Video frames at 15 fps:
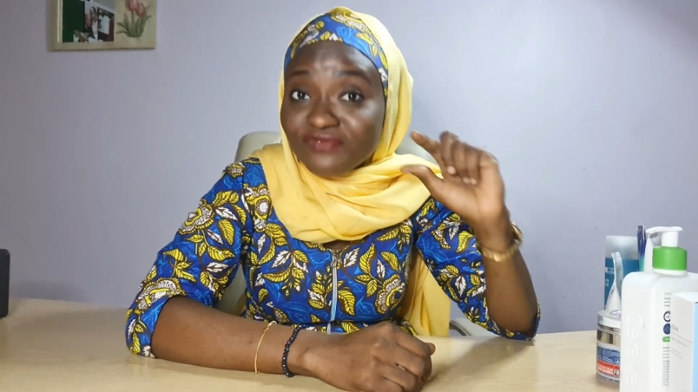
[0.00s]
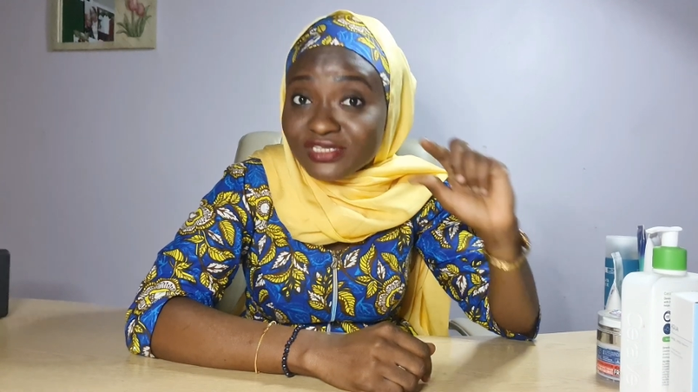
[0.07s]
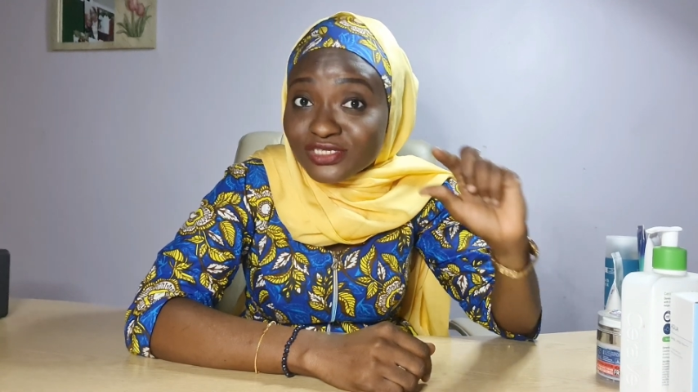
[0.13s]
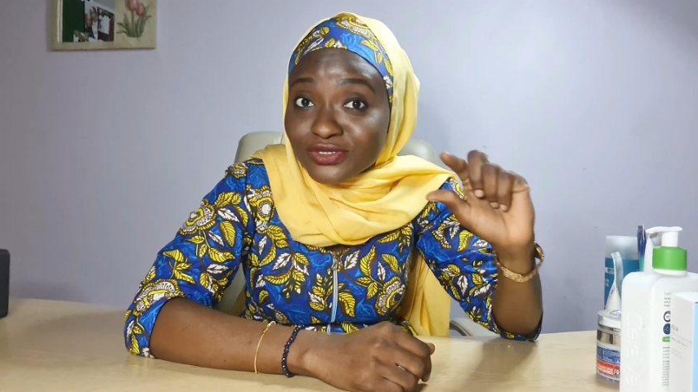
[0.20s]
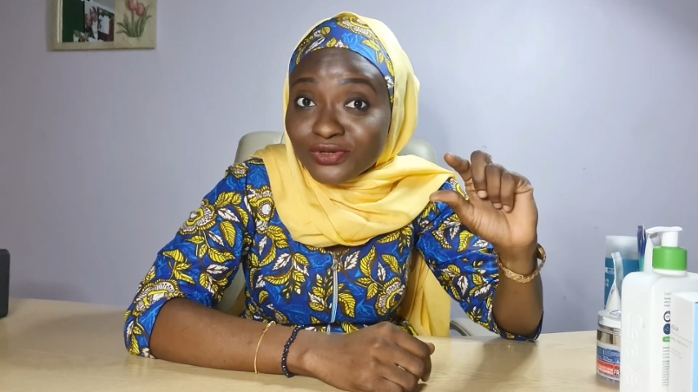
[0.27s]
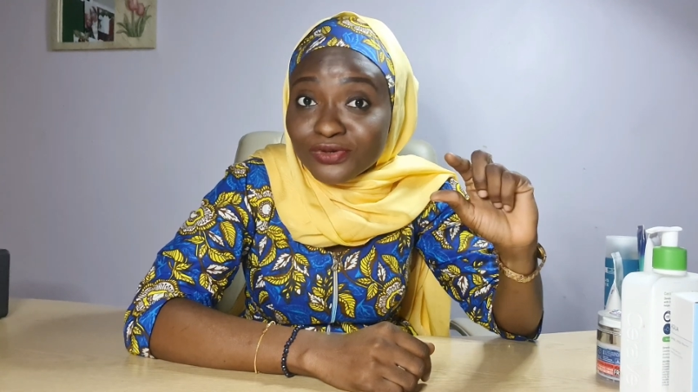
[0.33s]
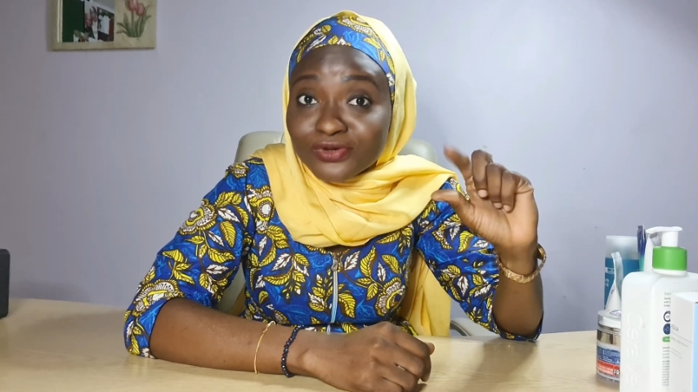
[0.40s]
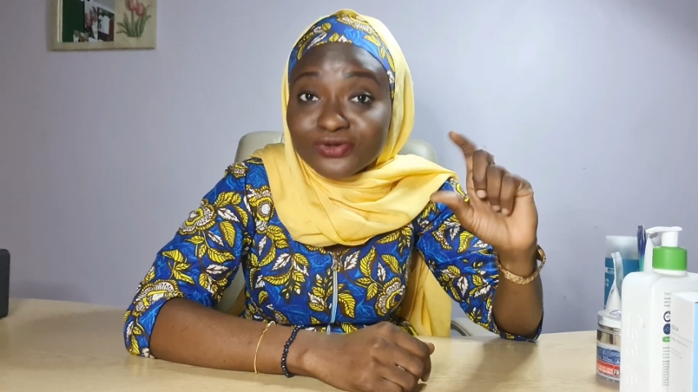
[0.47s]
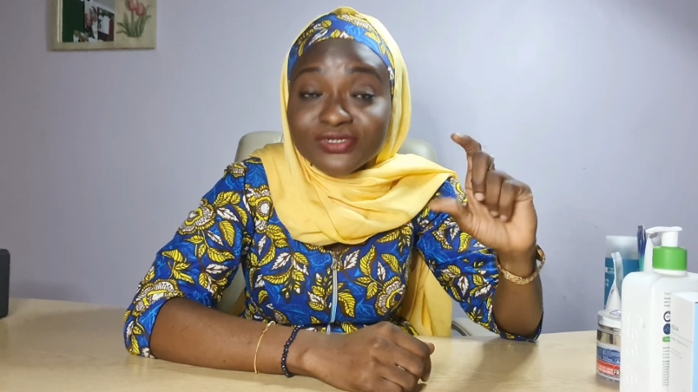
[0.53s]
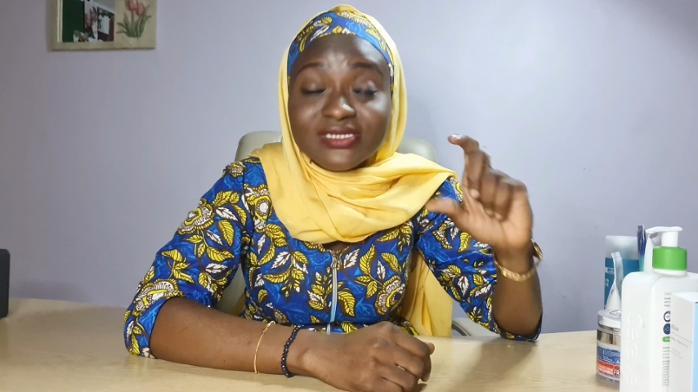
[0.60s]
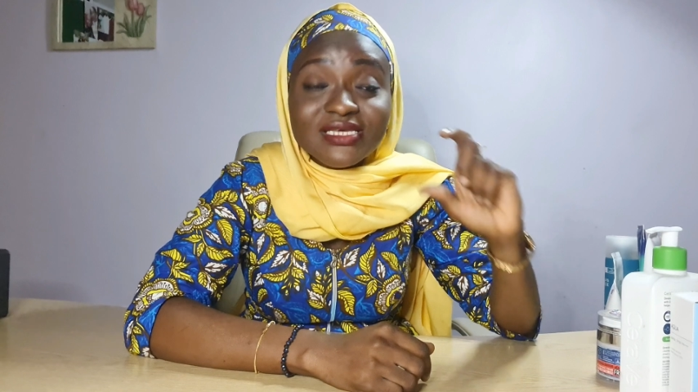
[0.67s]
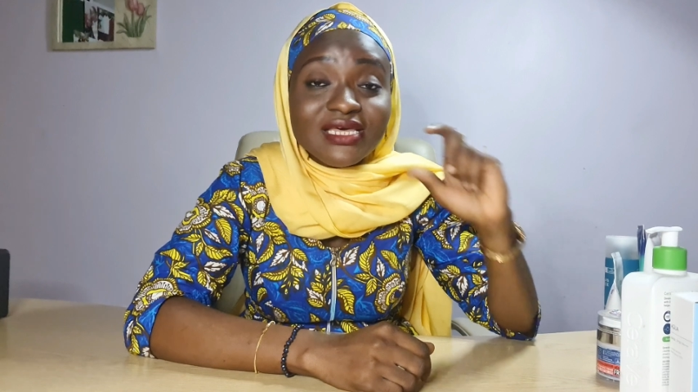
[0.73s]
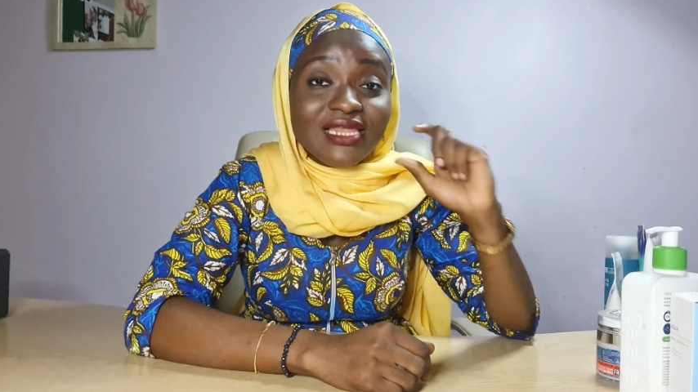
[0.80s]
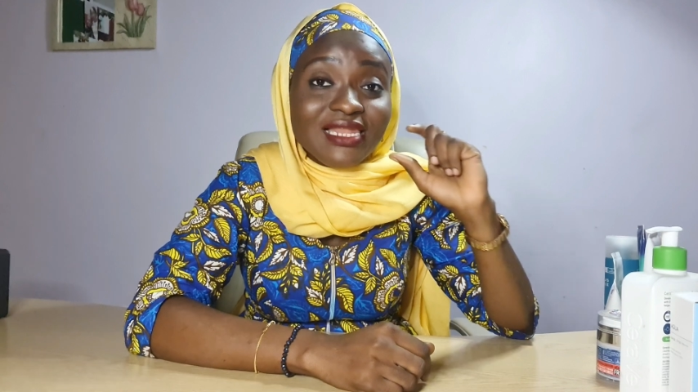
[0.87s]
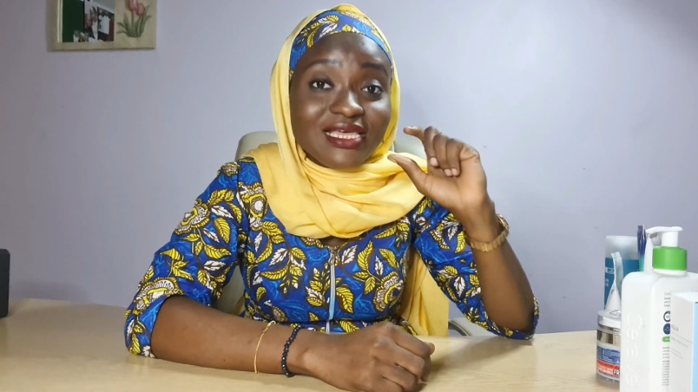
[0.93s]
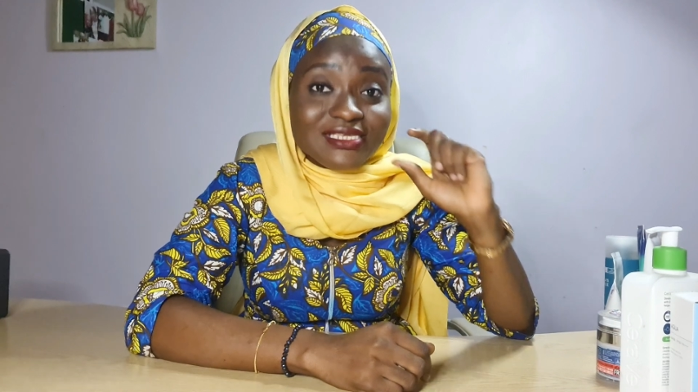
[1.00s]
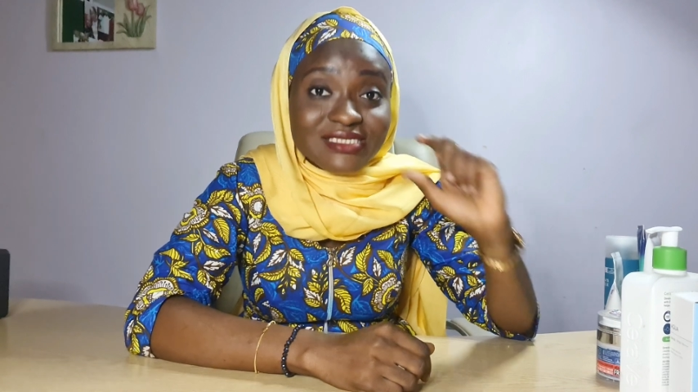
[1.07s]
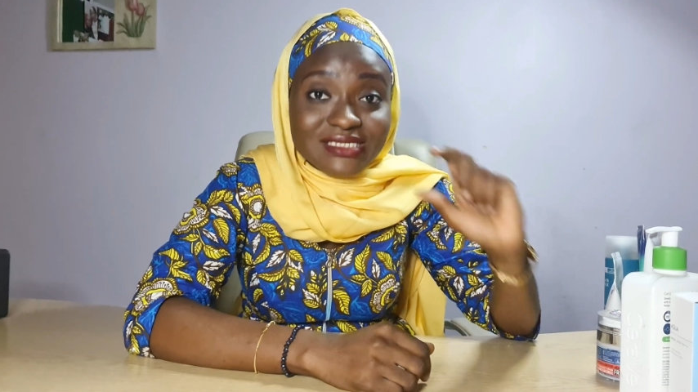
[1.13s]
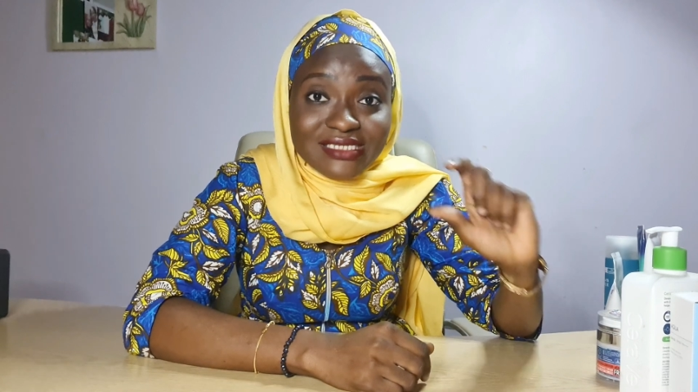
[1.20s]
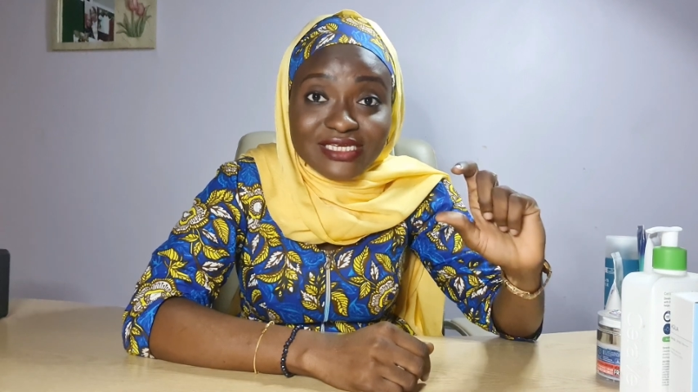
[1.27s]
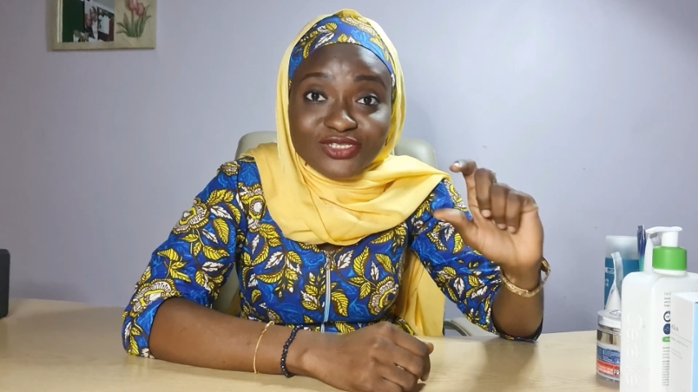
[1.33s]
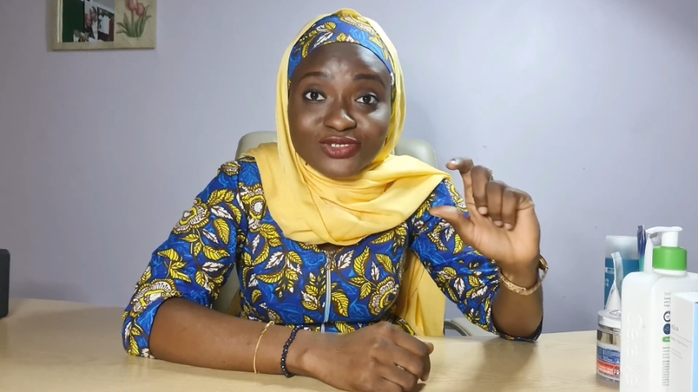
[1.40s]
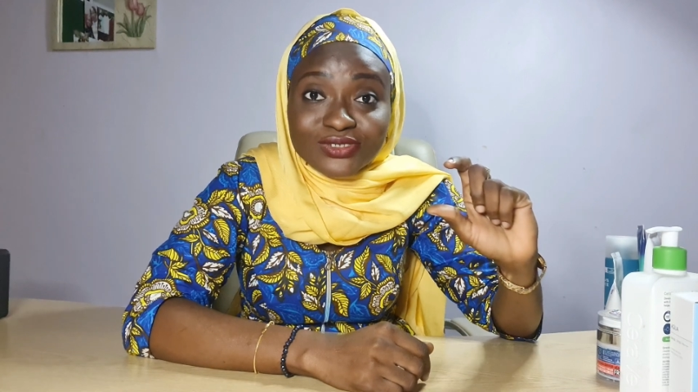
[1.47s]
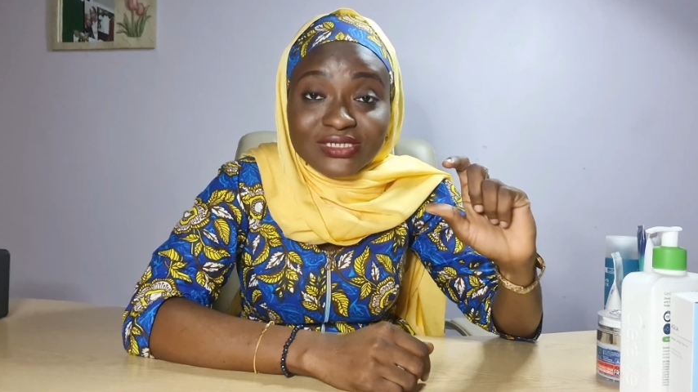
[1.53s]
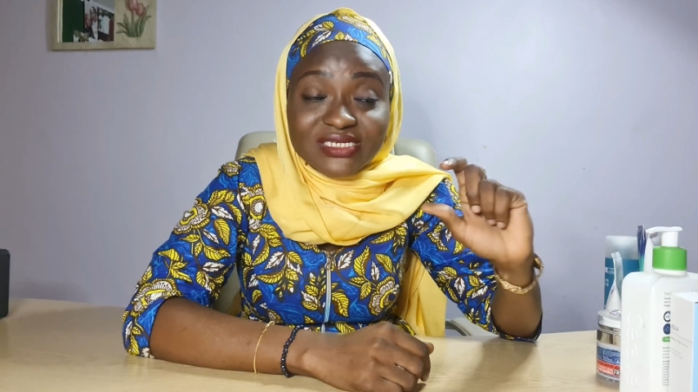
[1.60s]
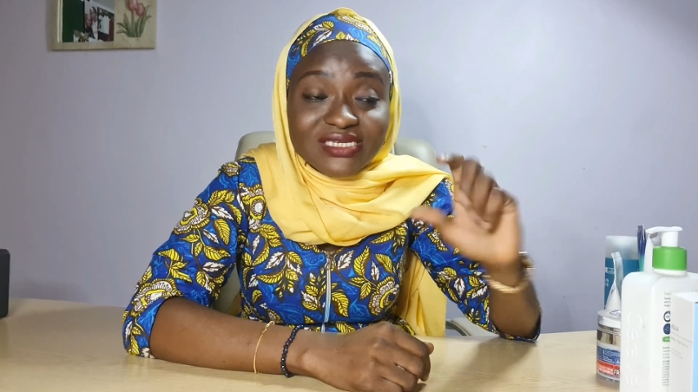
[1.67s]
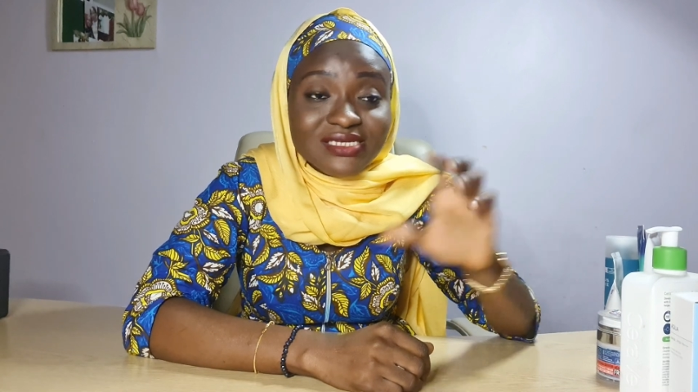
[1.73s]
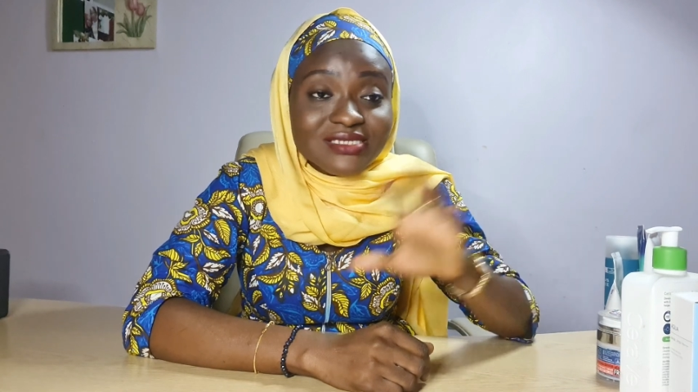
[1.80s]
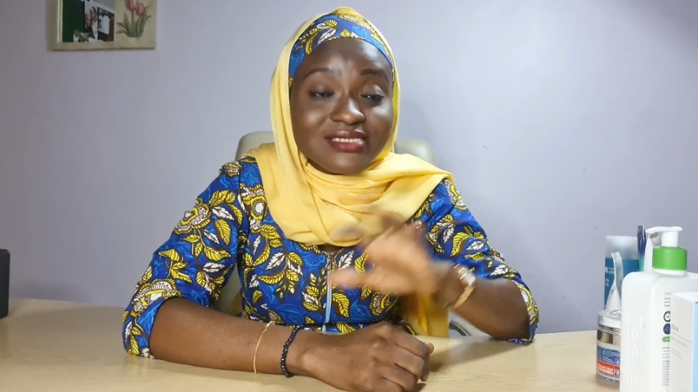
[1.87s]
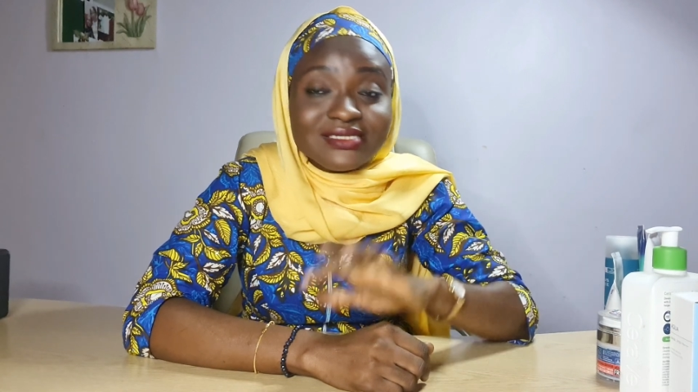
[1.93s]
is good. Let's stick to
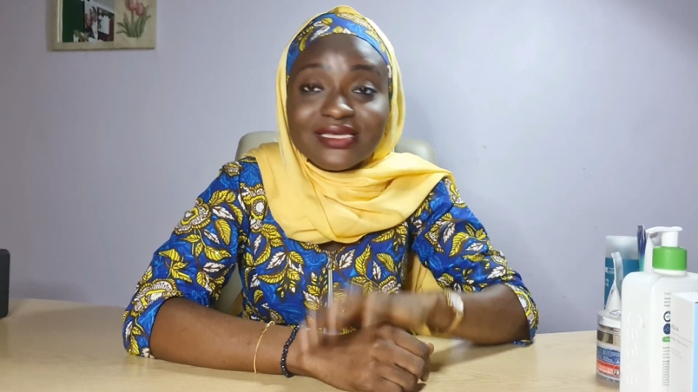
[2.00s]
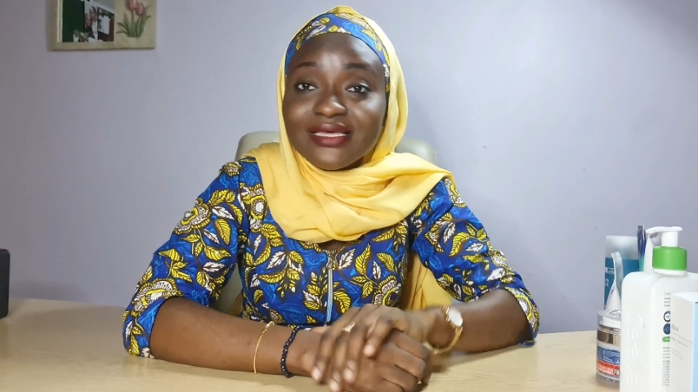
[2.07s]
this.